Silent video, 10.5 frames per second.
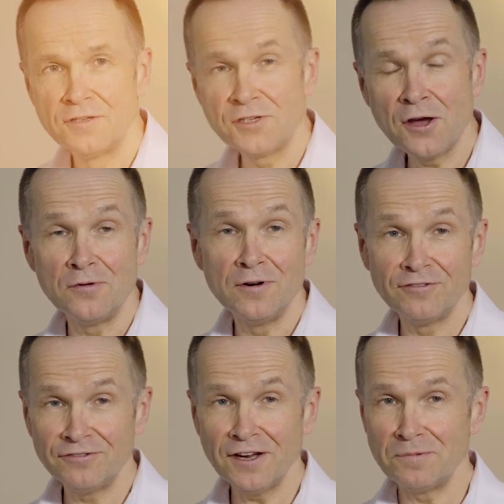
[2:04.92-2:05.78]
So
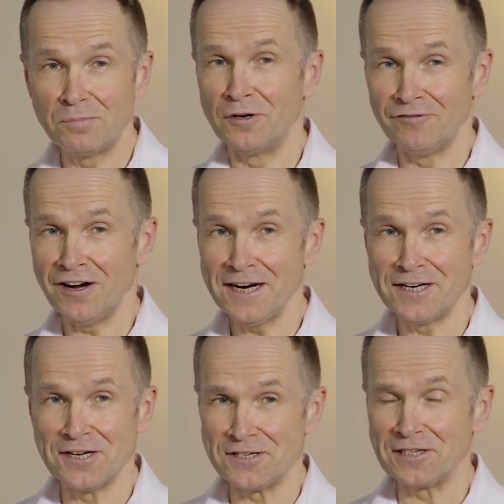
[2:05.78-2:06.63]
fund
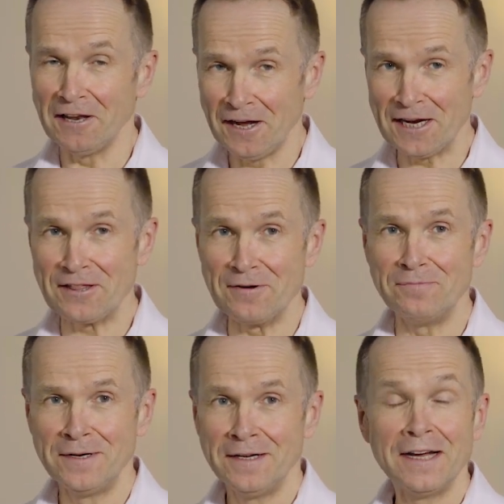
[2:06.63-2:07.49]
providers like
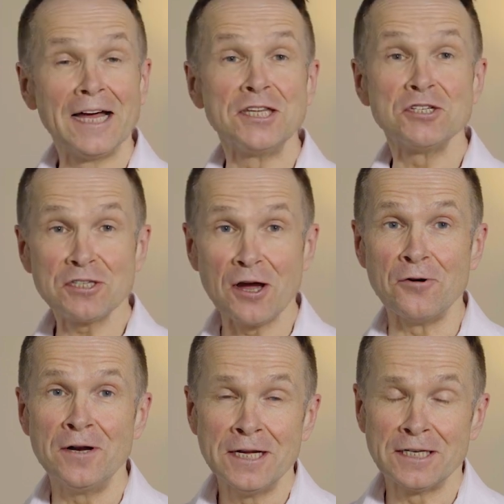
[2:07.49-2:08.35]
them, and
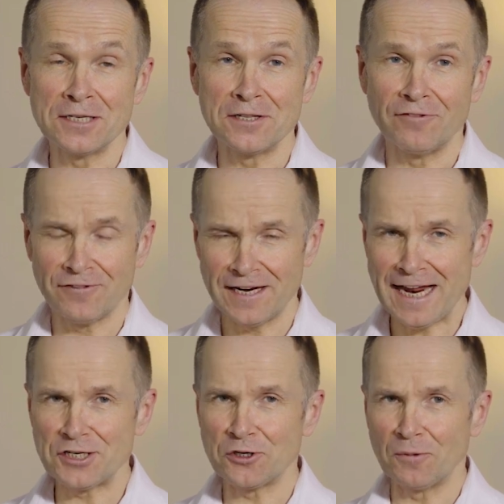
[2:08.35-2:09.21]
so does the
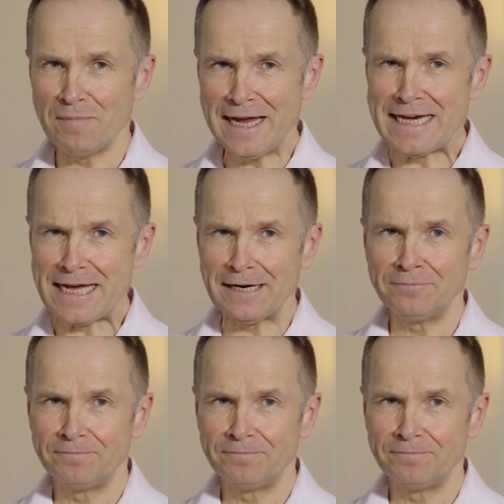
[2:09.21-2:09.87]
financial media.